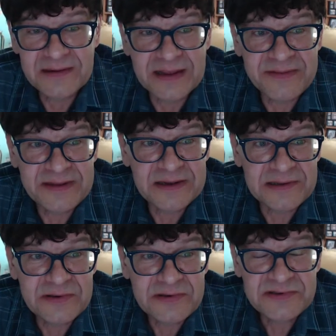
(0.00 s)
nothing to
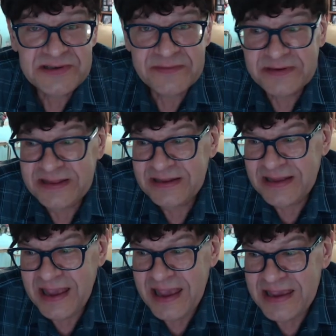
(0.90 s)
lose, everything
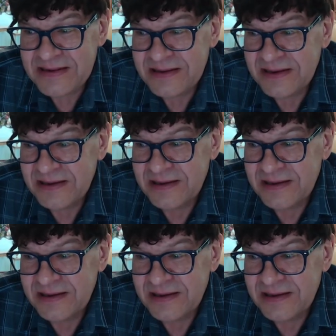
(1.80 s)
to gain.